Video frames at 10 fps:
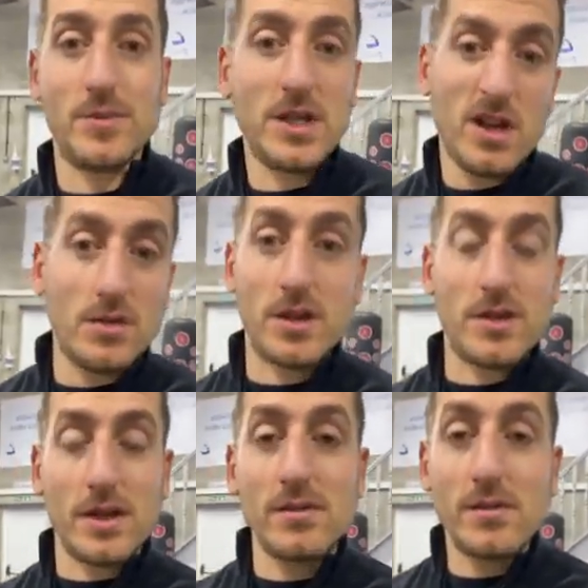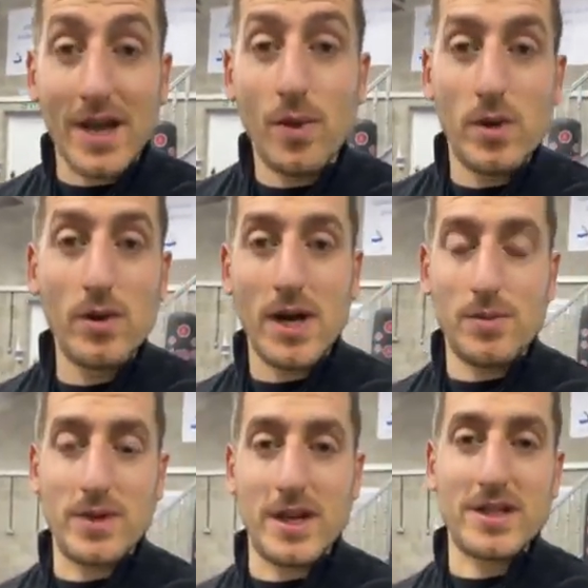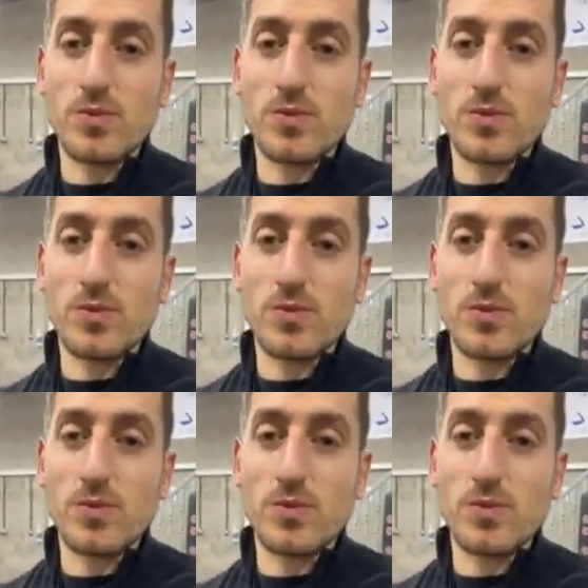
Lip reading: And we know that will help with that.